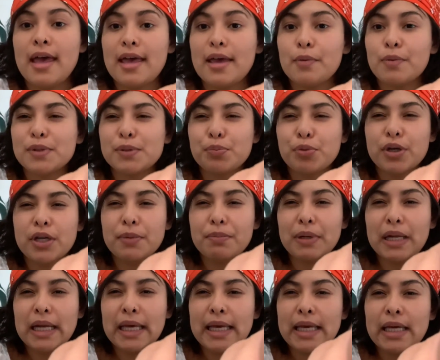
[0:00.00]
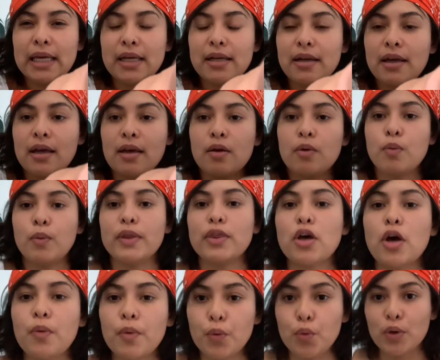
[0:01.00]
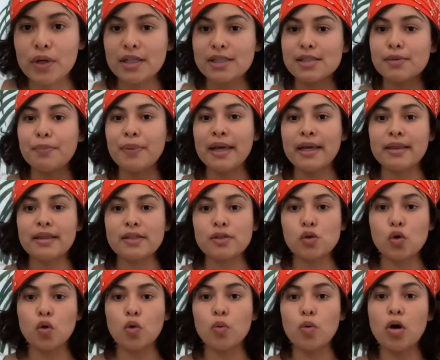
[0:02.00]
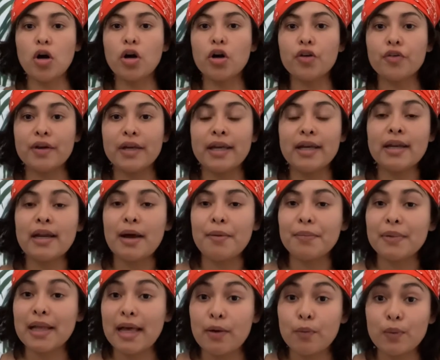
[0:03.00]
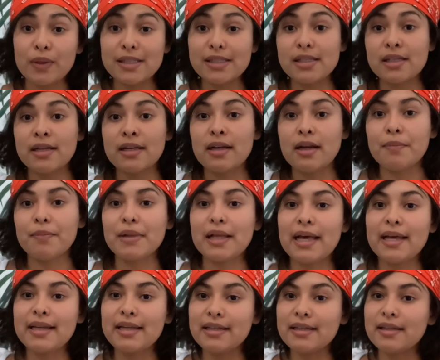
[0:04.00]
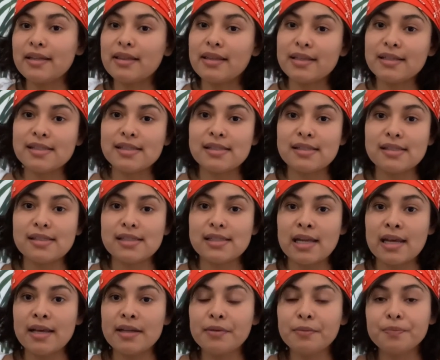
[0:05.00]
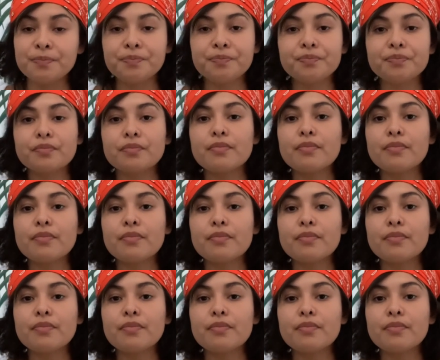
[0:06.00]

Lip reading: It was pretty plain. We thought we wanted to paint this whole wall green. I'm glad we didn't. I'm glad he did this instead.